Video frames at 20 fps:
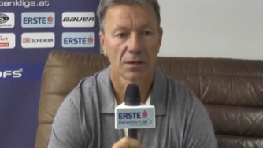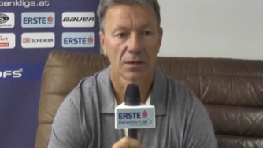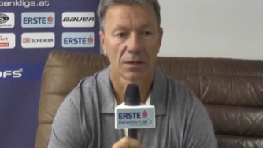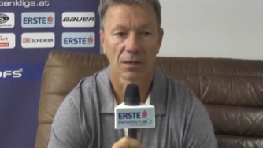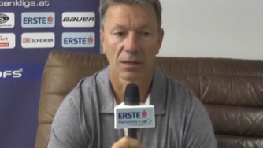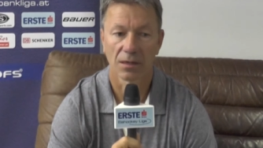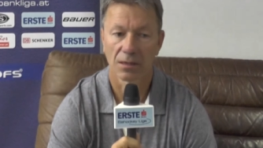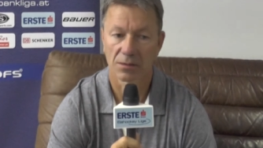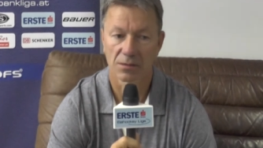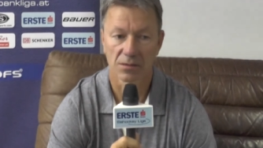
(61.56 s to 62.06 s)

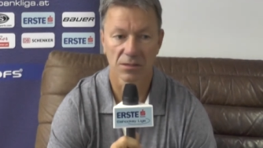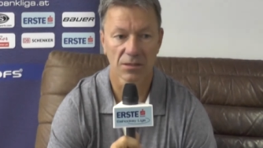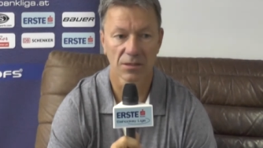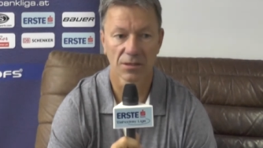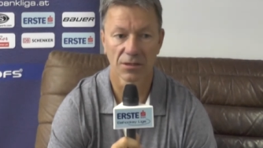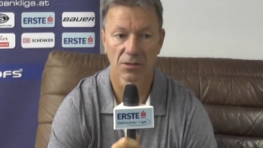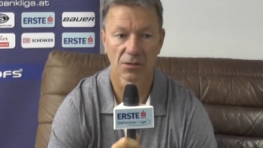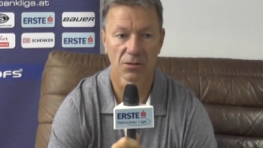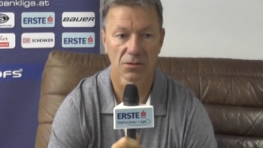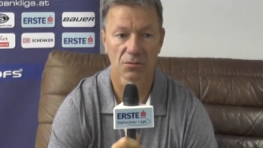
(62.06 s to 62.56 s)
Uh, this
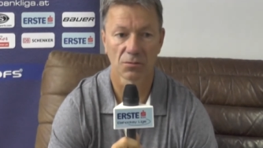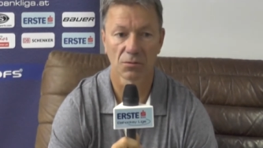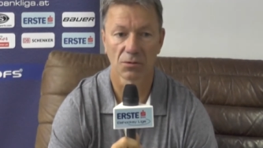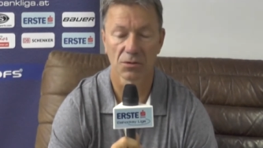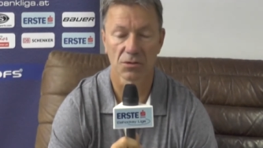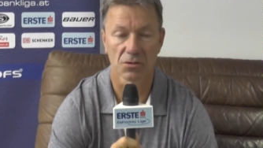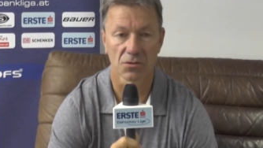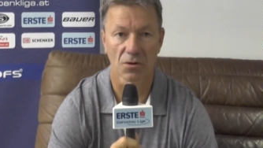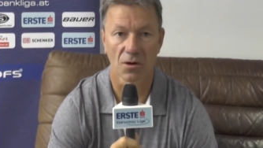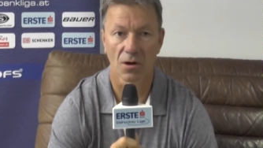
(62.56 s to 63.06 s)
league looks really
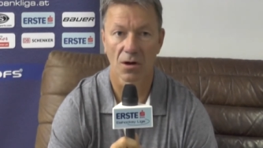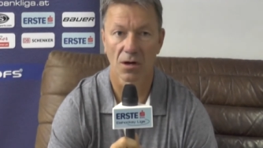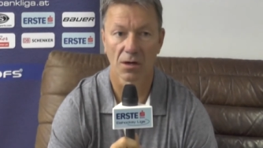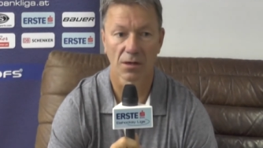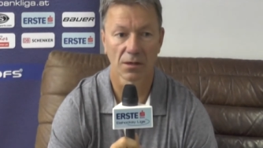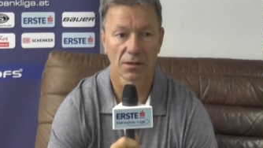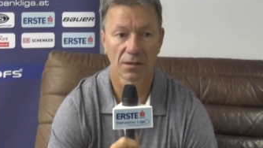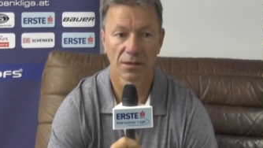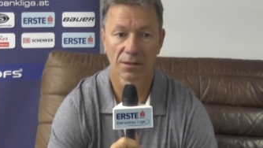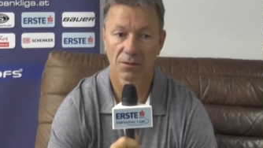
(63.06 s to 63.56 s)

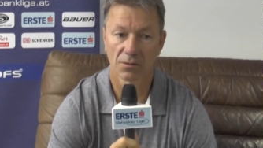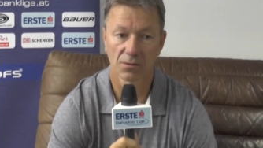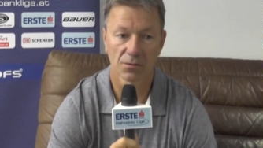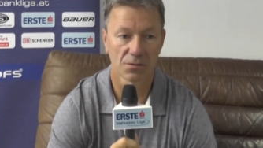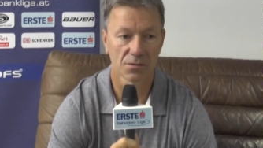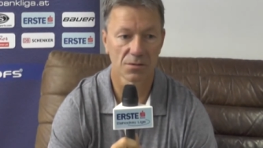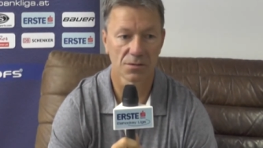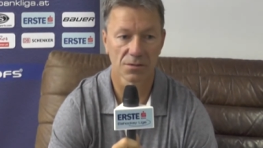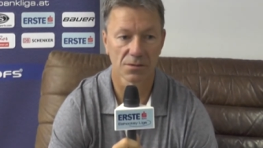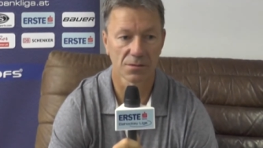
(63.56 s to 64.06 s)
strong. I know
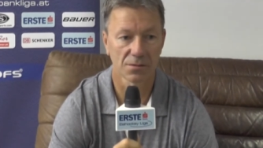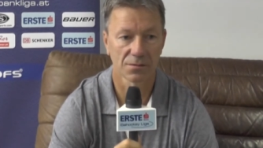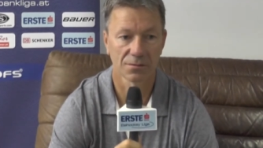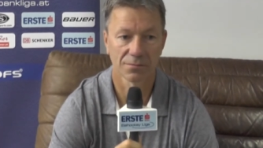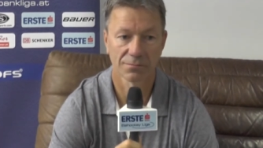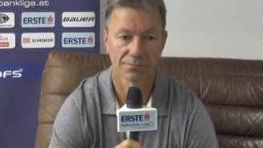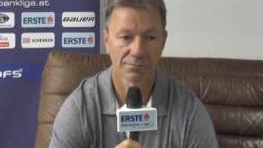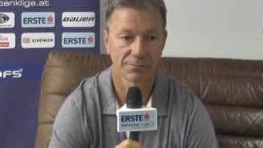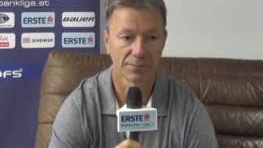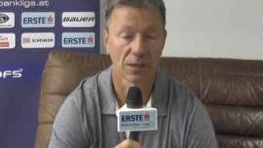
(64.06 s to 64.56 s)
there's
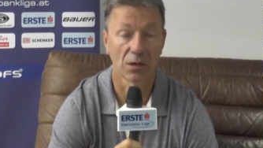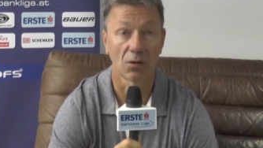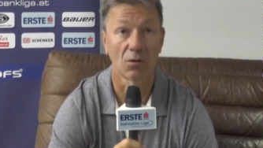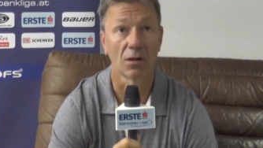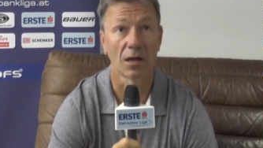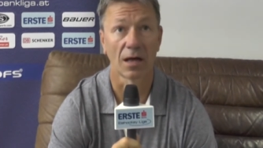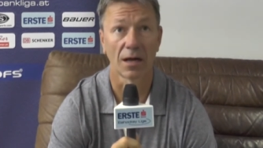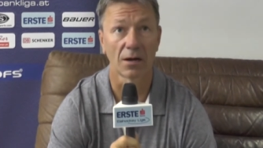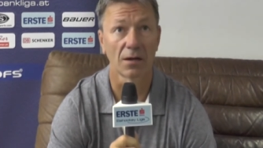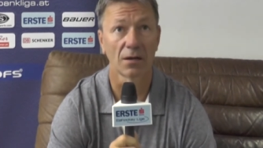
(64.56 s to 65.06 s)
you know a
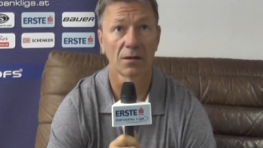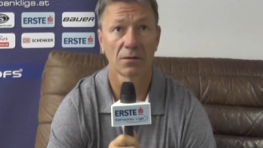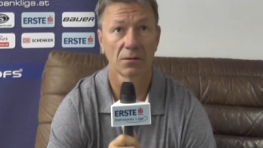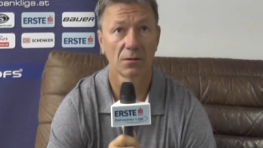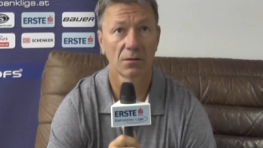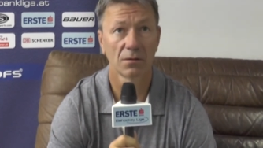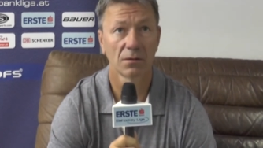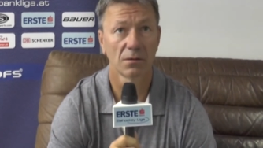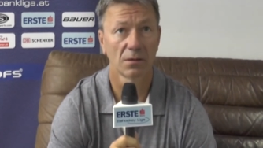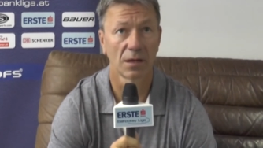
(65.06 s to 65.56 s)
lot of
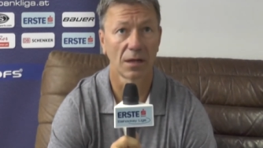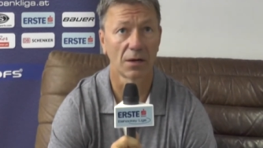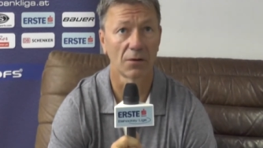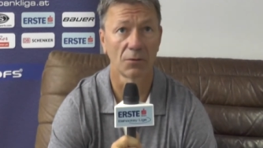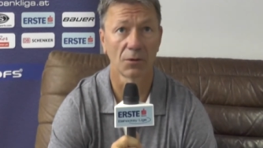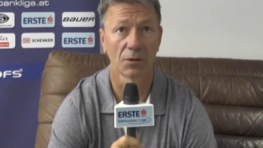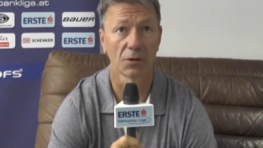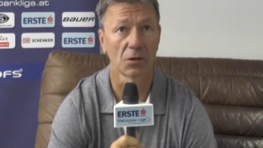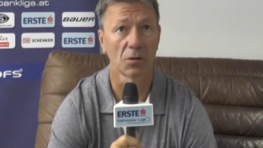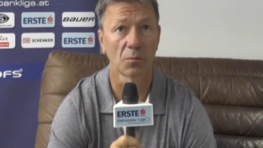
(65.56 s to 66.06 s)
a lot of
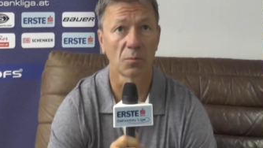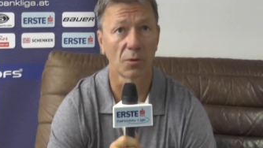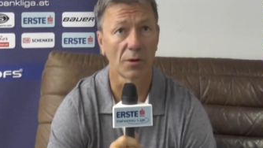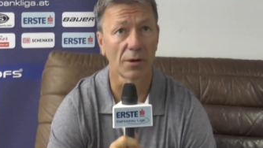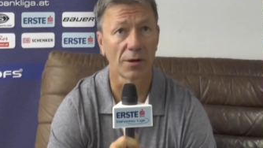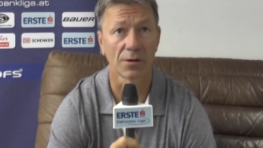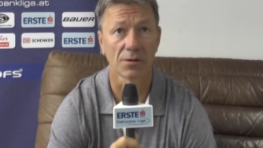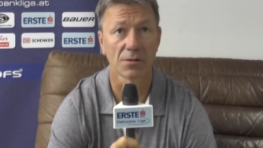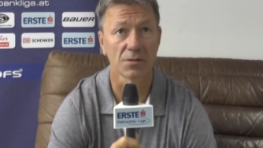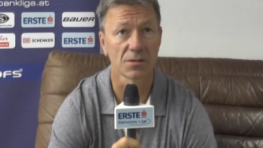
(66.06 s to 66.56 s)
really good
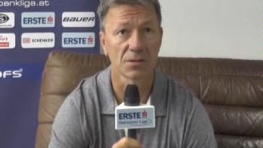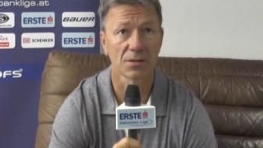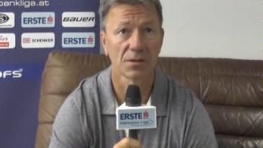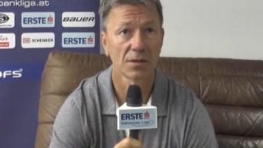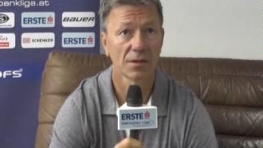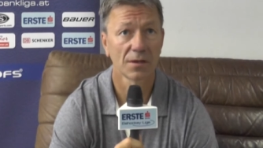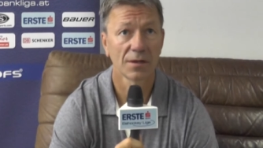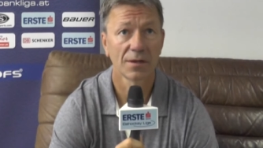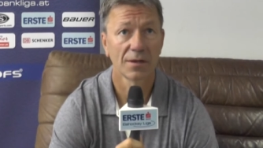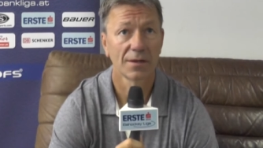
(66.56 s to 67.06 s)
players.
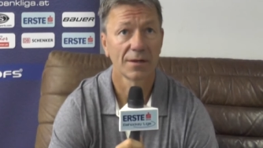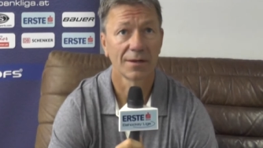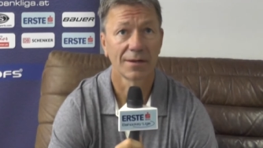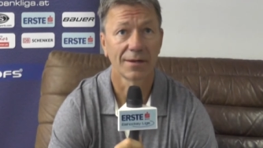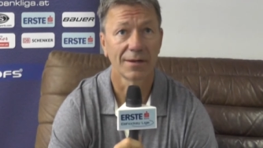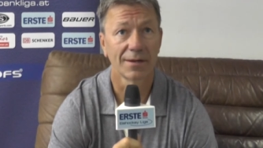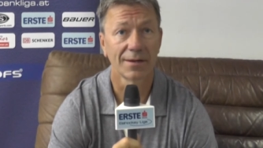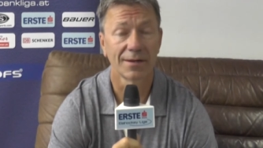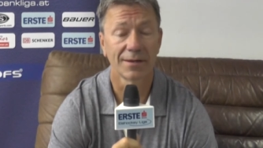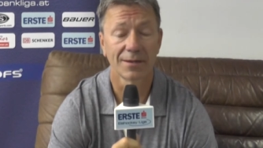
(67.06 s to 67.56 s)

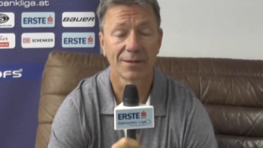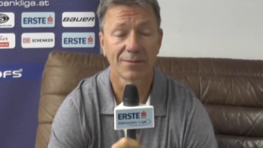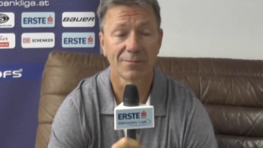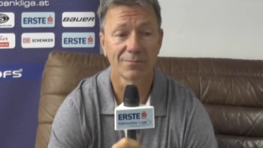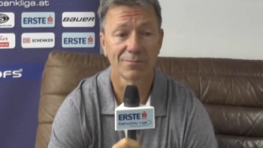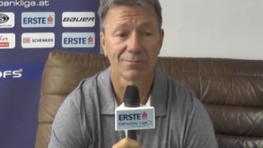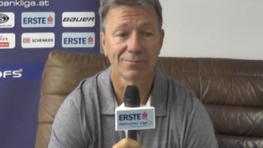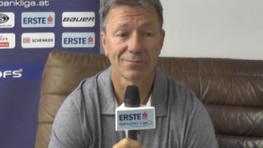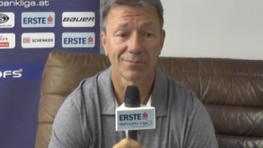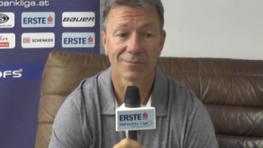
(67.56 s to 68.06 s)

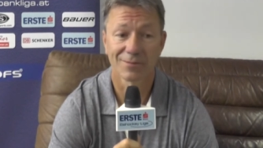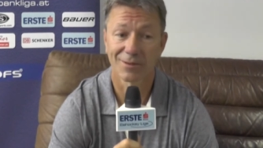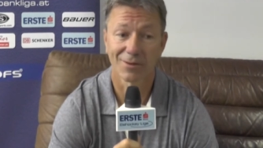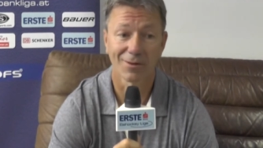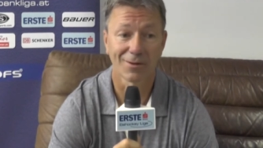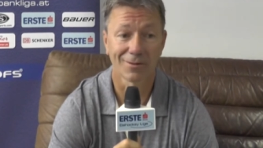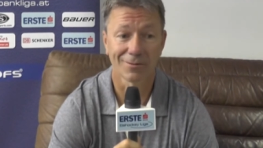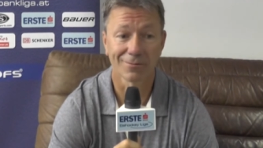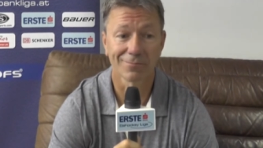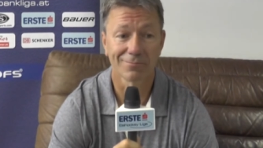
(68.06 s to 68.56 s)
Um,
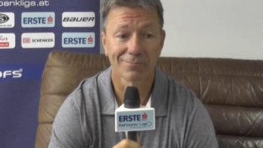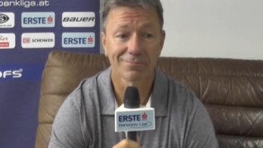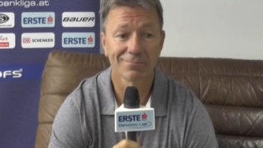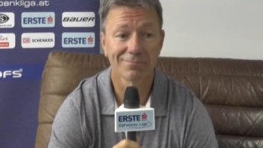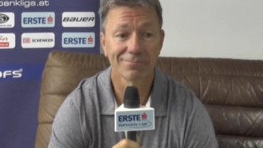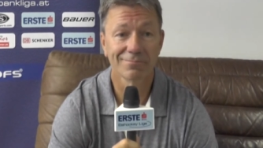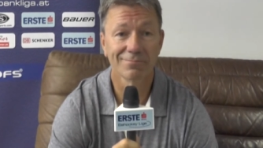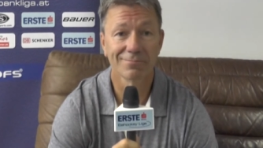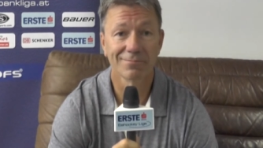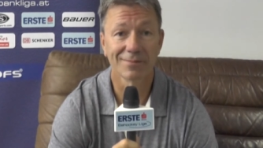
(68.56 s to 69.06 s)
so
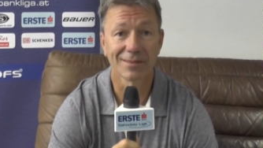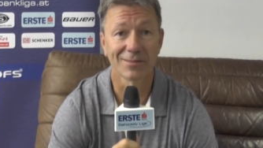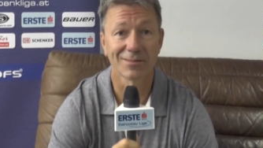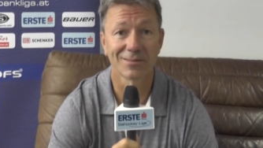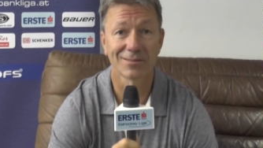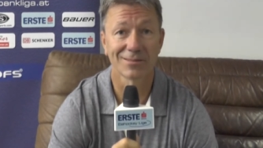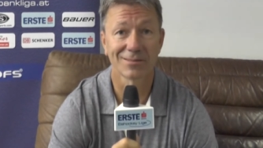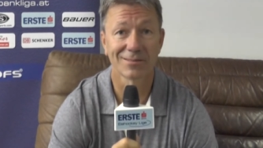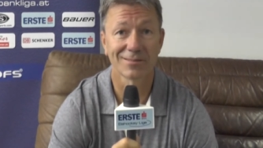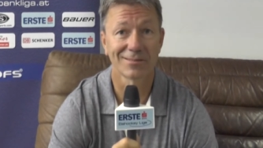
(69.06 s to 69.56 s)

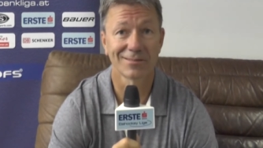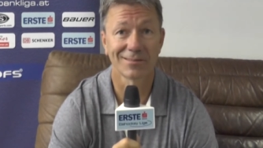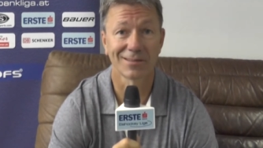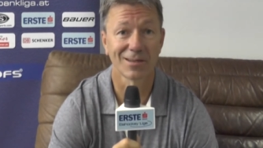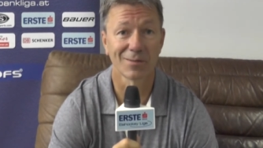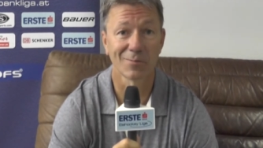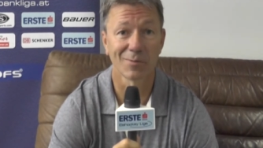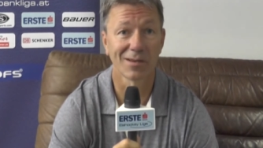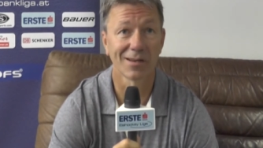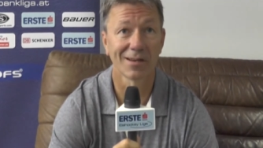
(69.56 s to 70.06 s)
it's, it's
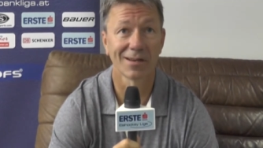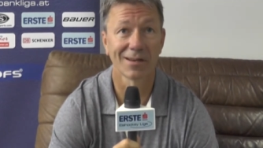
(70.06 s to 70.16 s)
going to be